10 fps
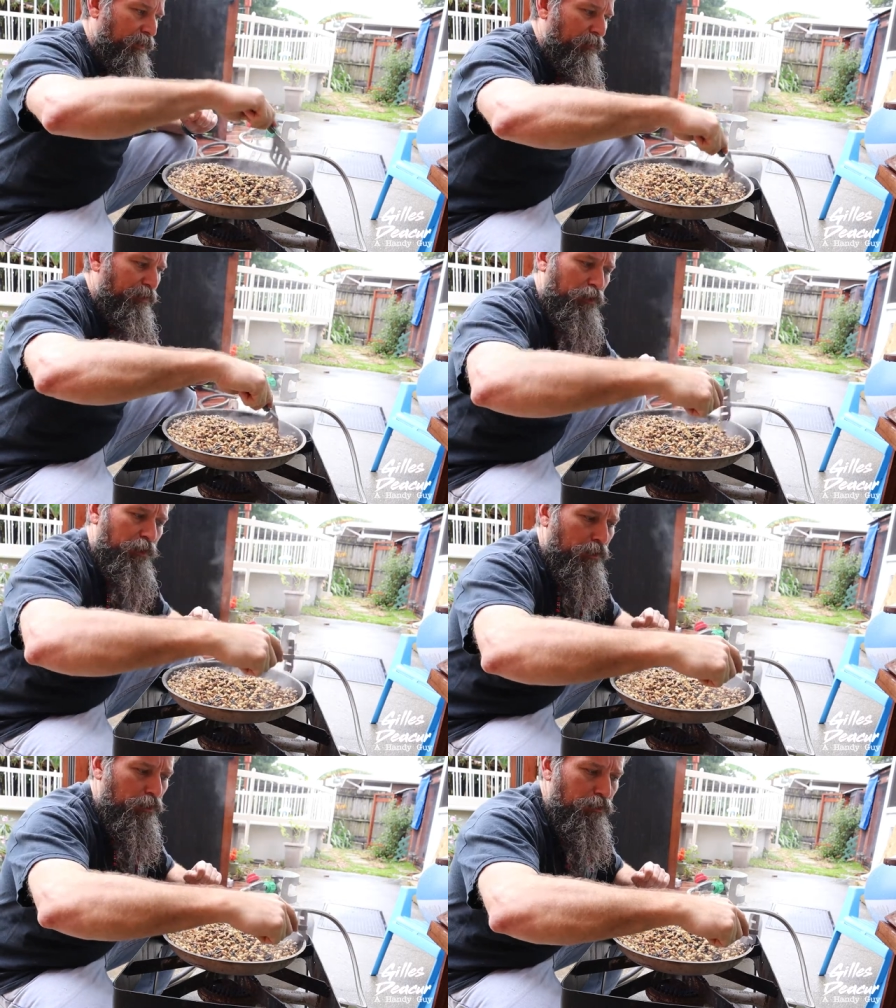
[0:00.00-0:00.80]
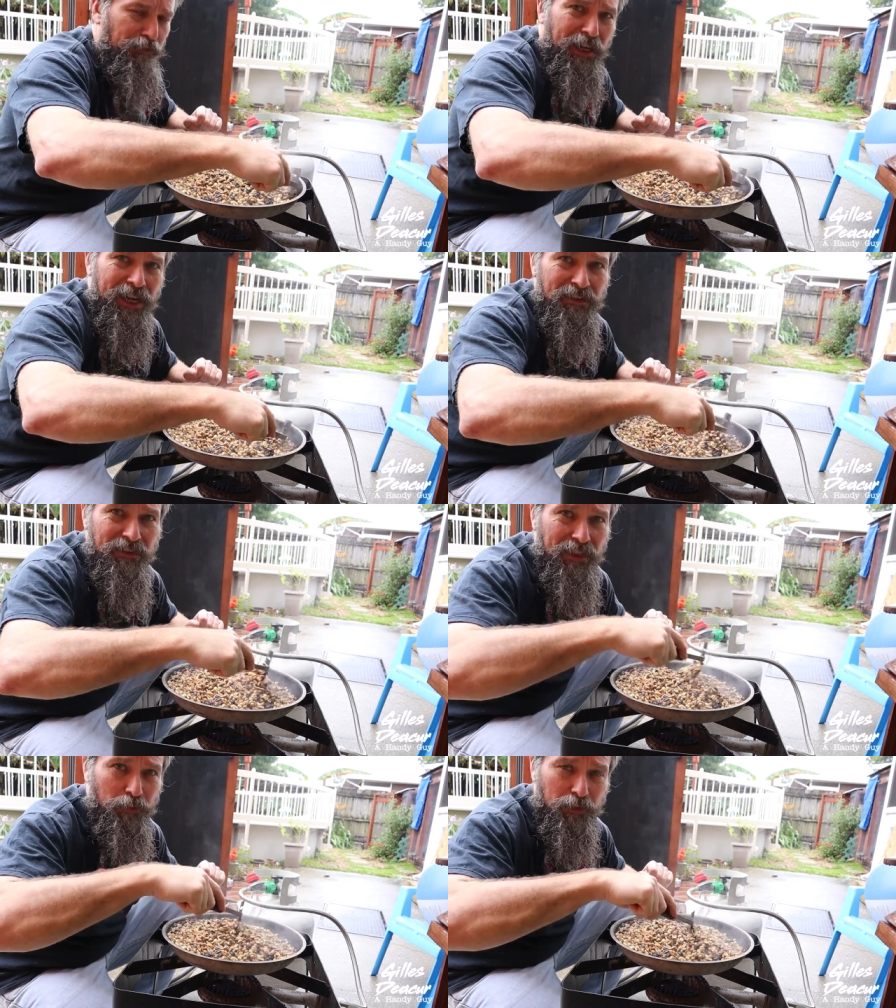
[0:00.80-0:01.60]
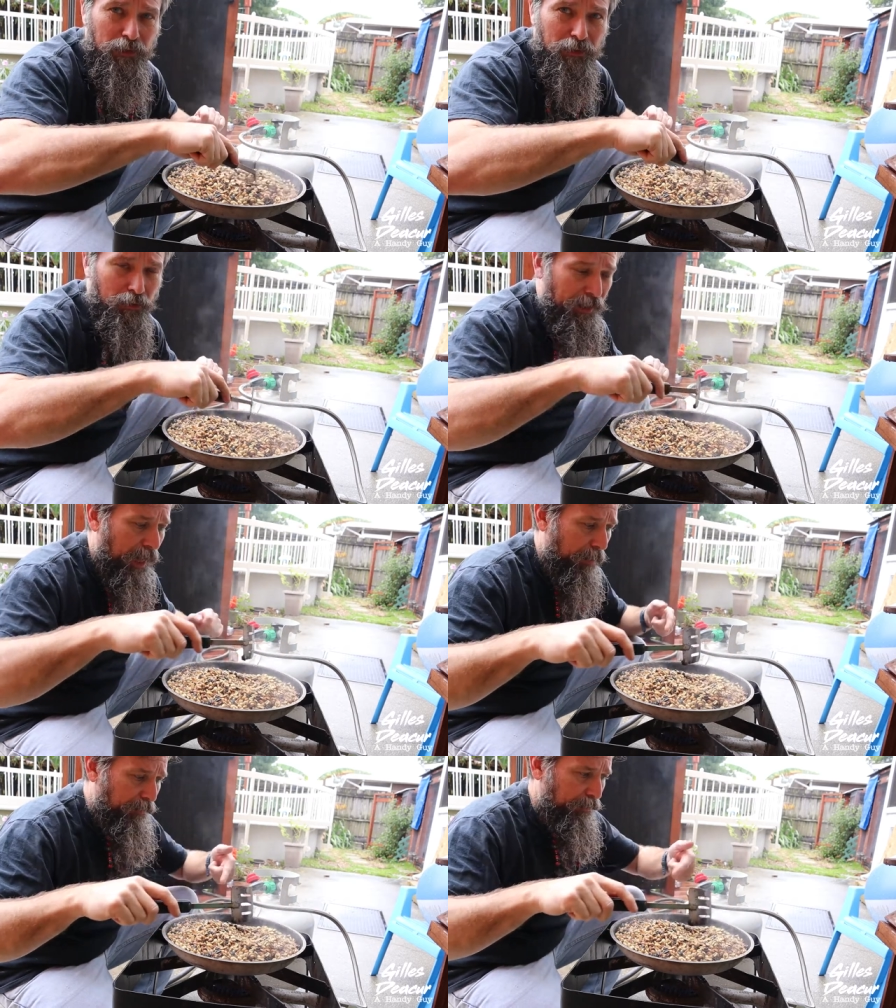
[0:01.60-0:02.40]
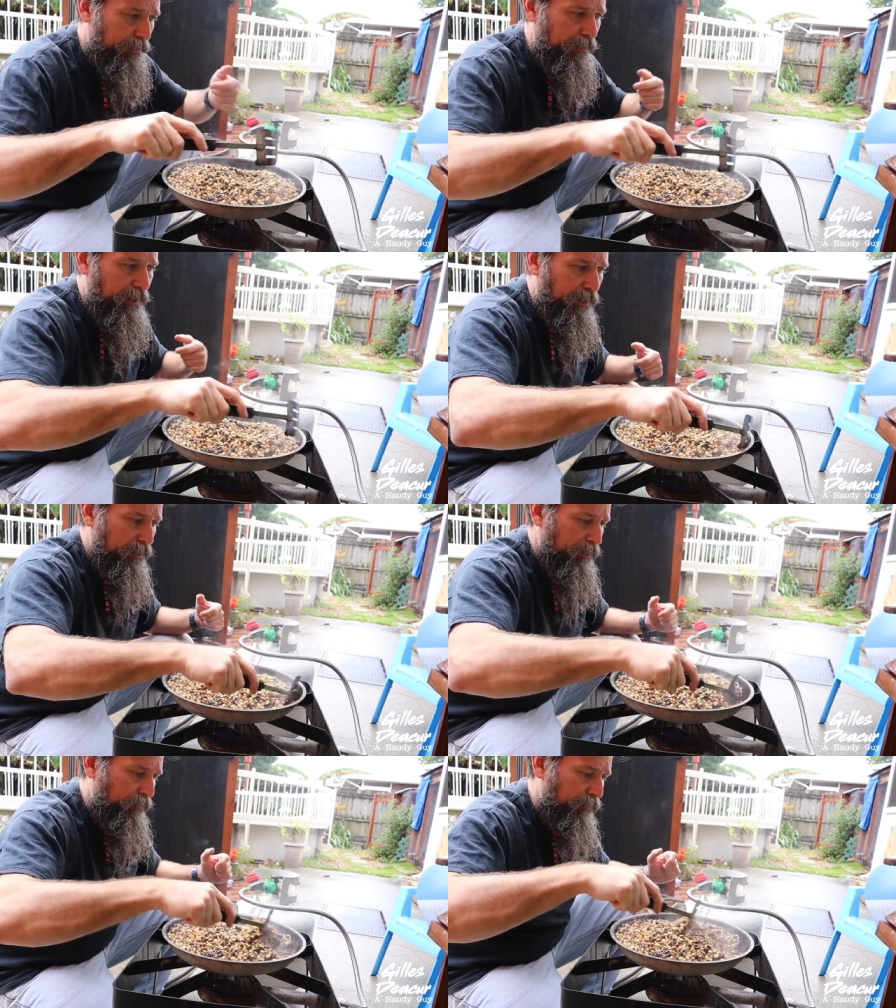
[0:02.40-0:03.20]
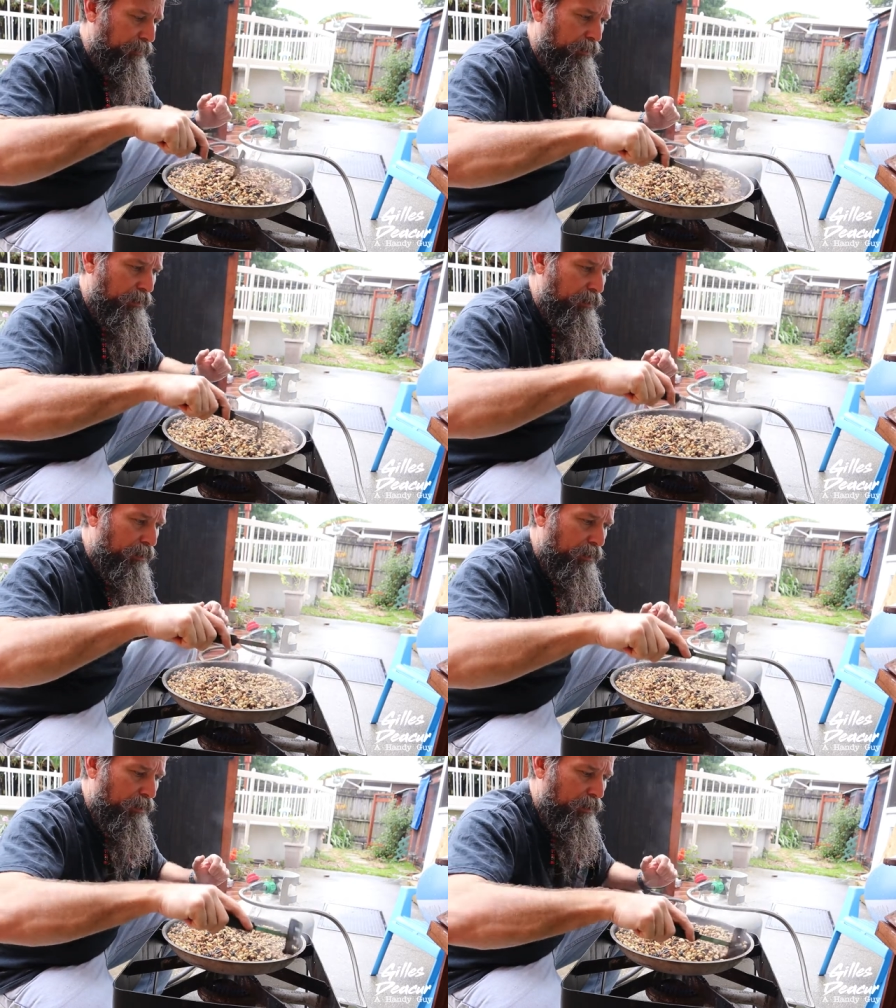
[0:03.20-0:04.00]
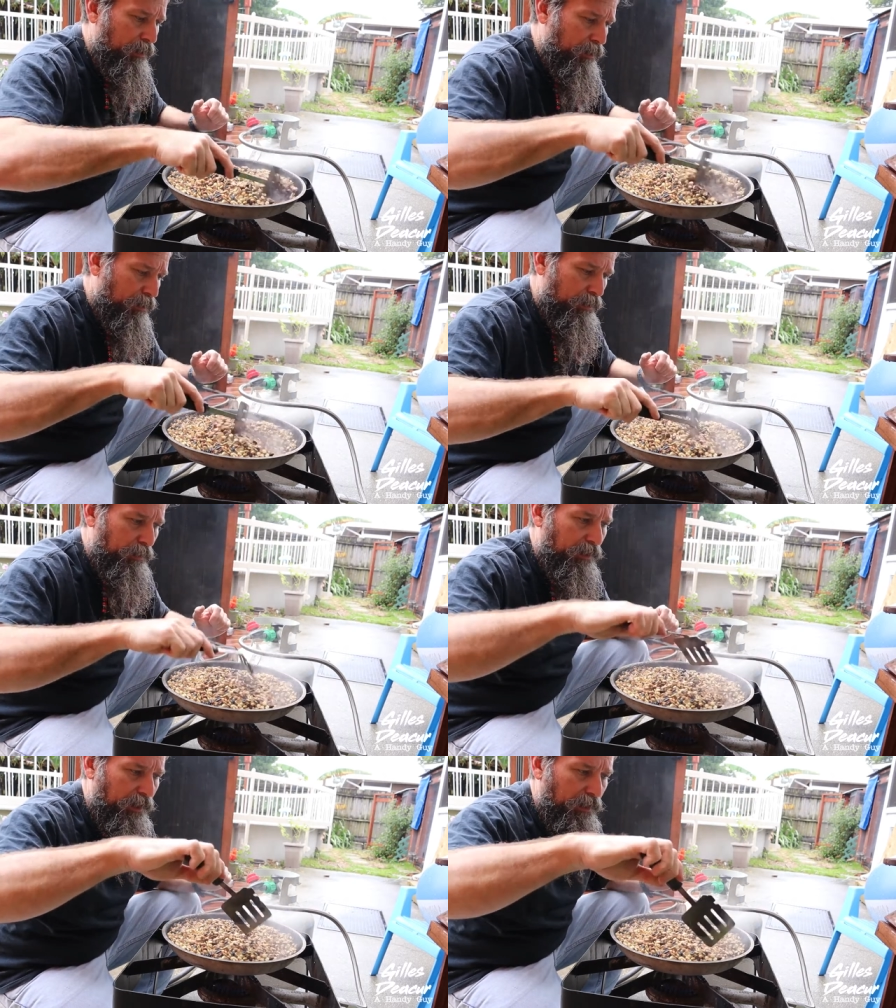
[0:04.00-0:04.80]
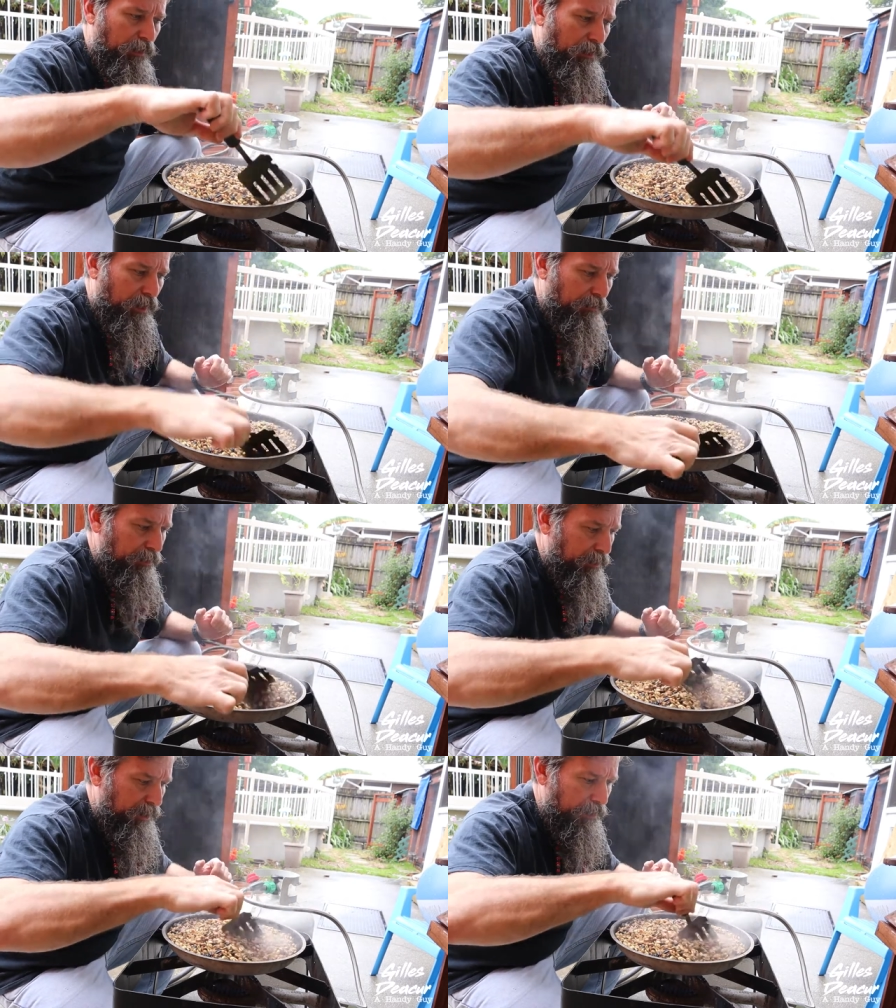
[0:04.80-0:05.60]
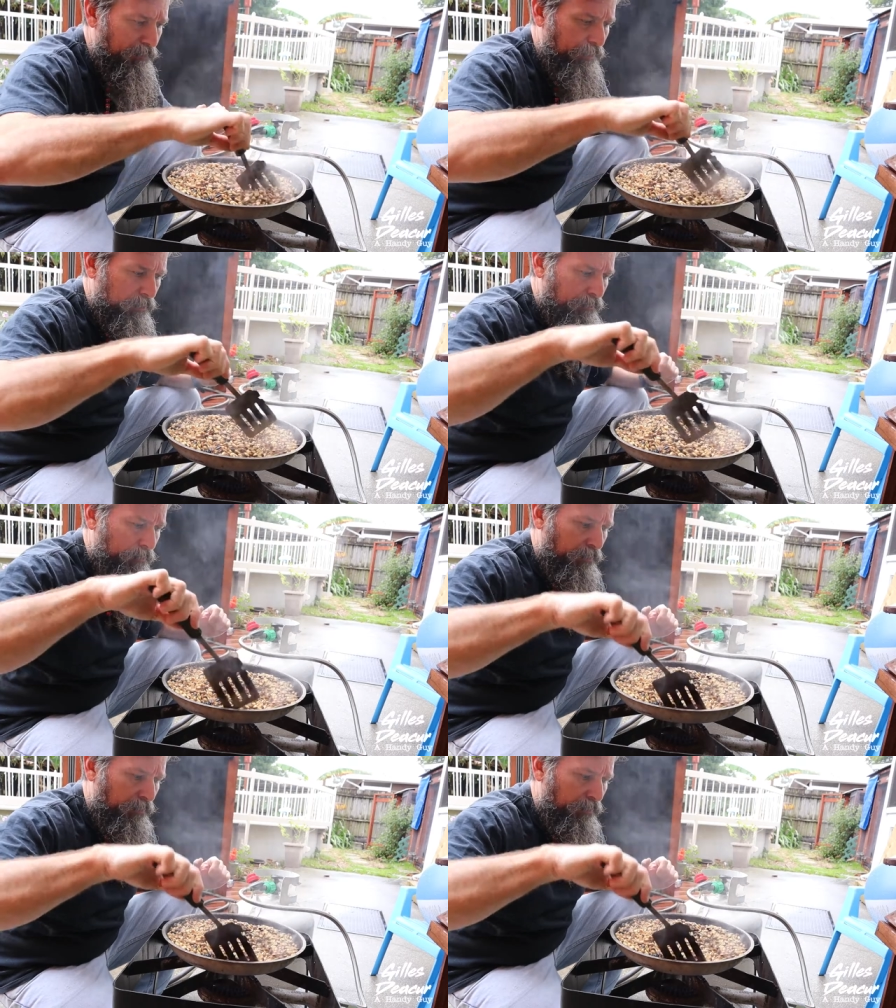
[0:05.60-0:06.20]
If you're cooking too fast, that's what's going to happen. You're going to get you're going to get a lot of uneven